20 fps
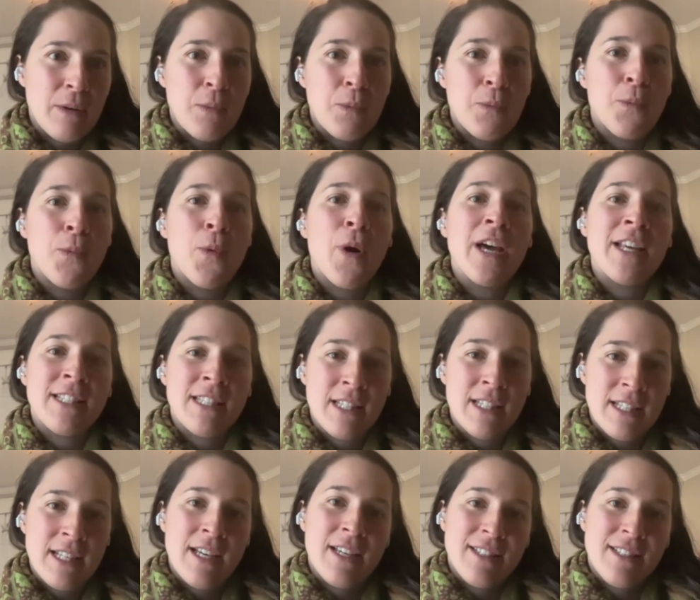was
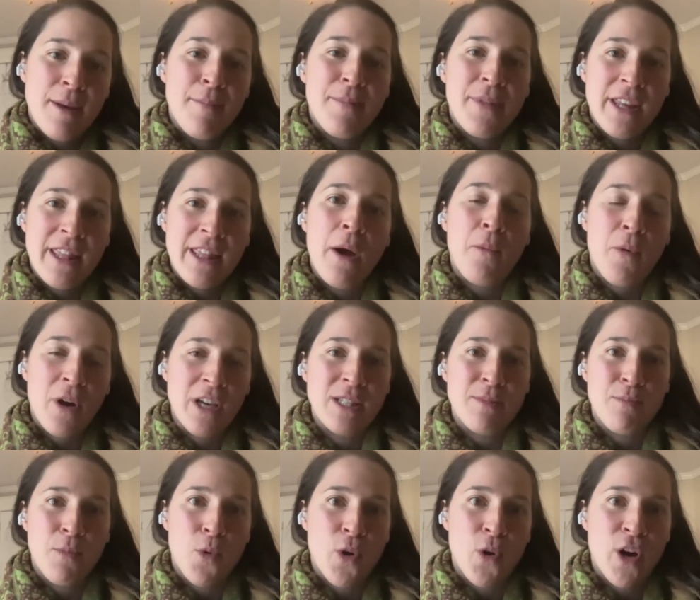something that
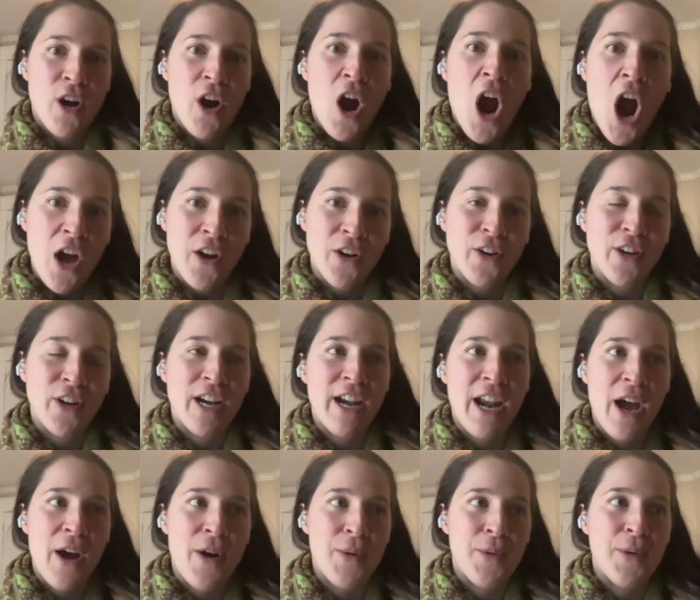was more honored,
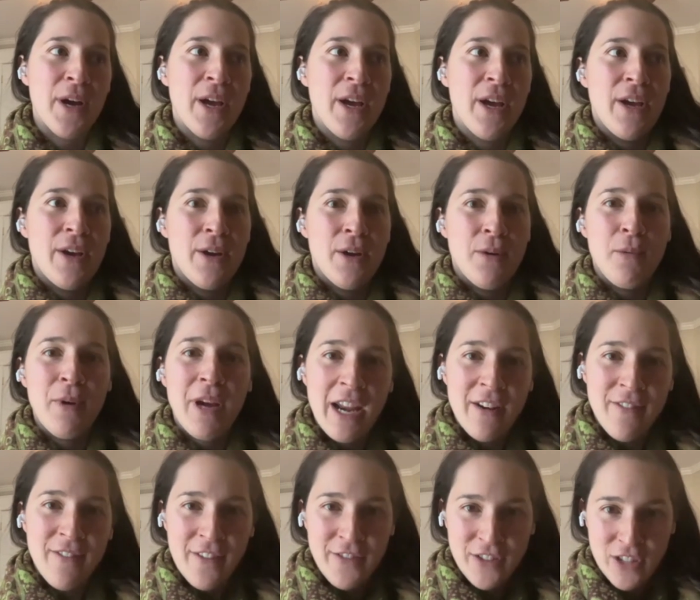and now we
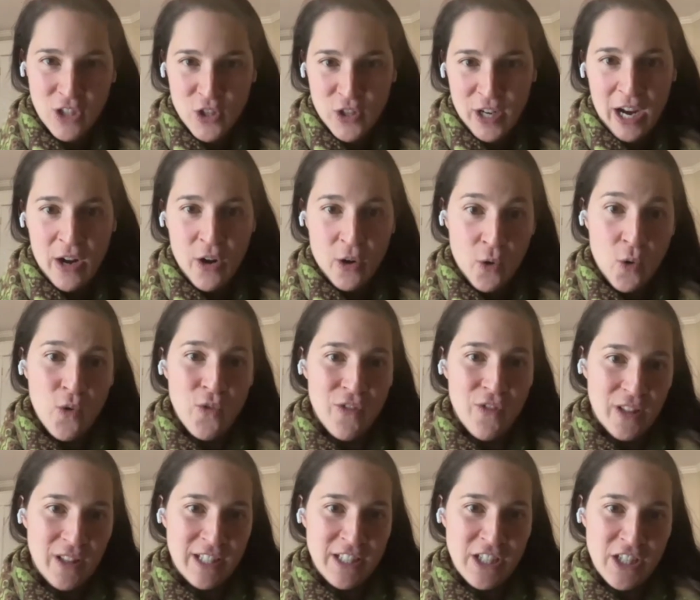kind of have to create our
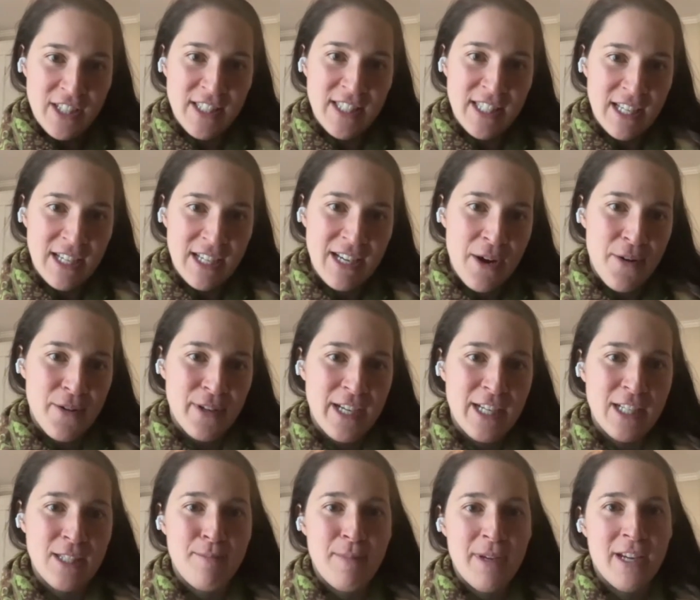own villages
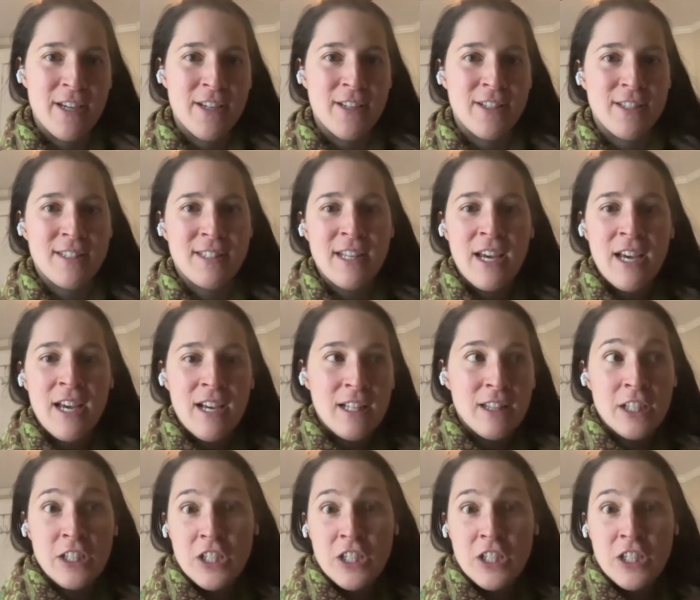nowadays because Right.